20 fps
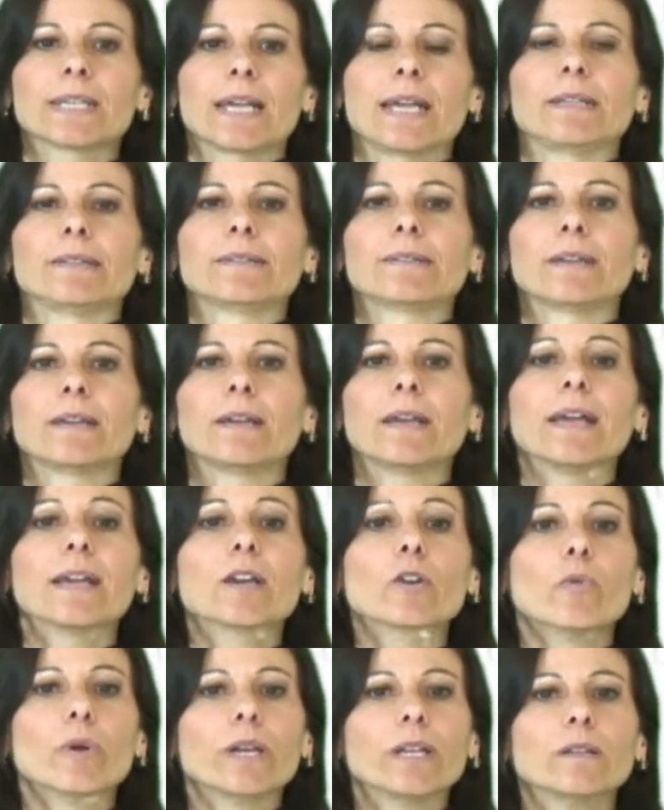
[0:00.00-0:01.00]
and so
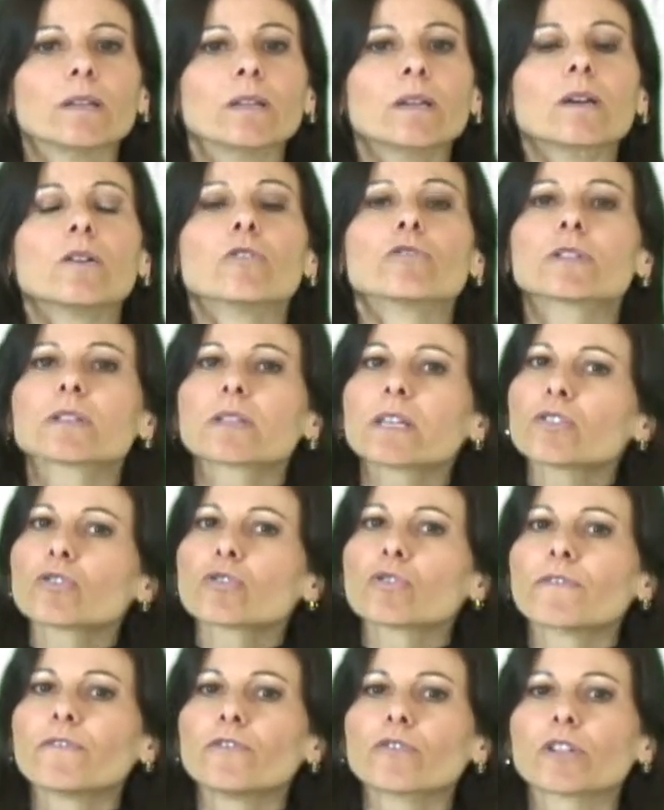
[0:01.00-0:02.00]
the supplier
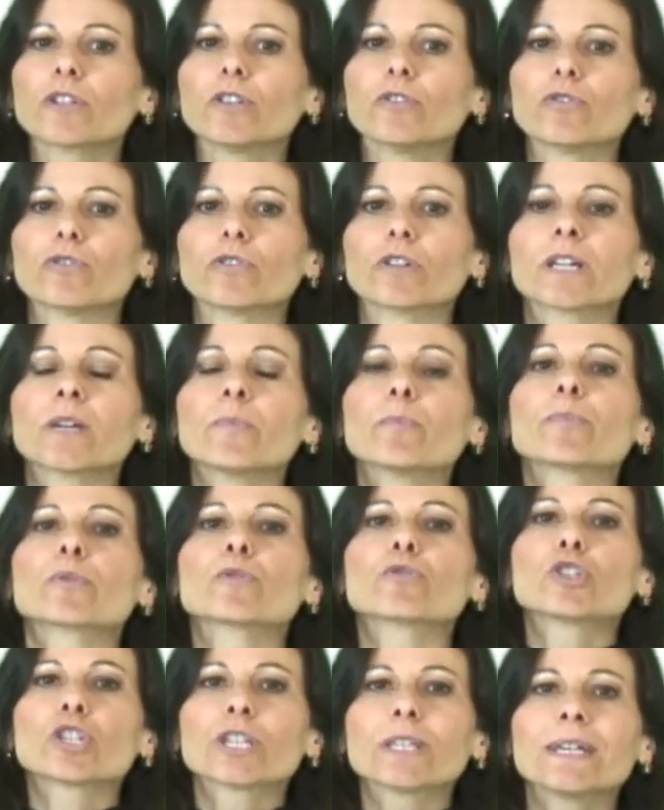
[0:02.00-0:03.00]
himself will proceed to
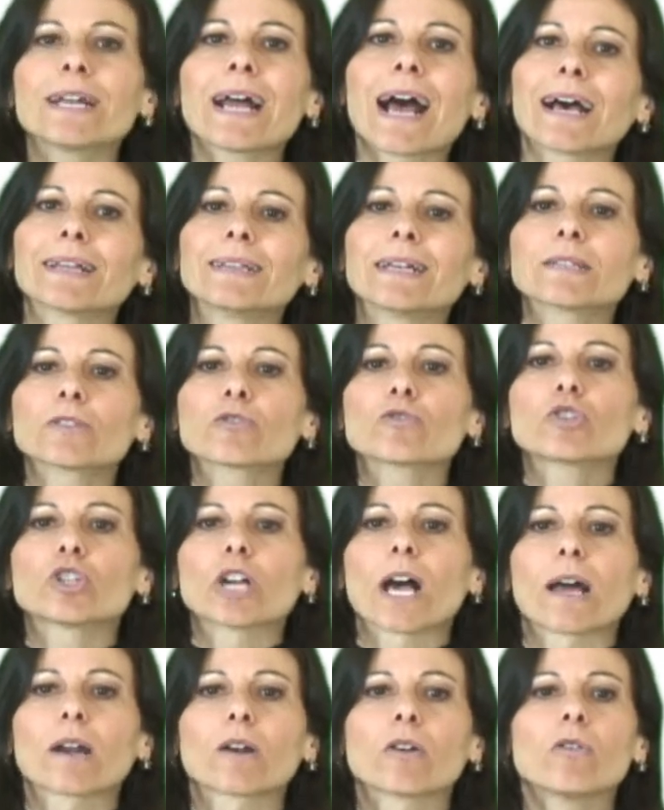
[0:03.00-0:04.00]
associate it to
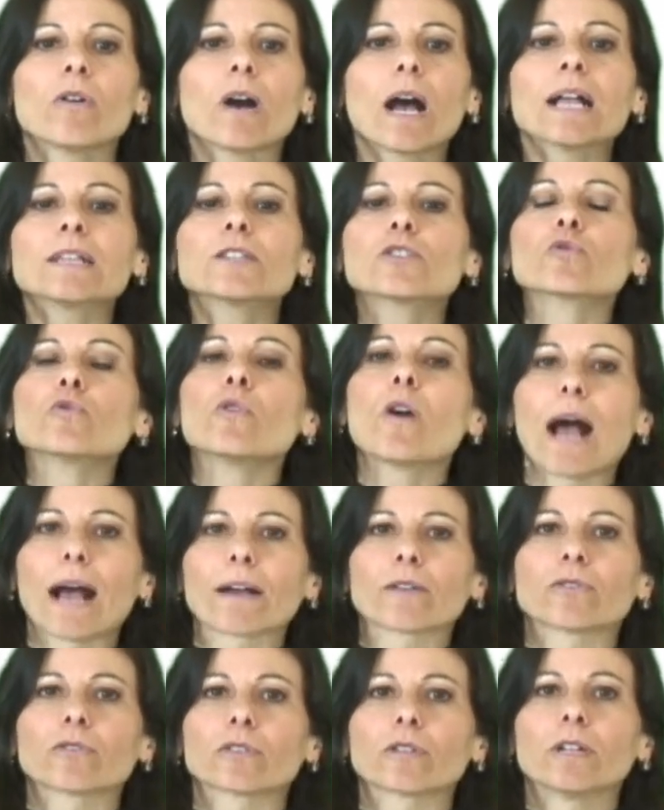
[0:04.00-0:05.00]
his or her actor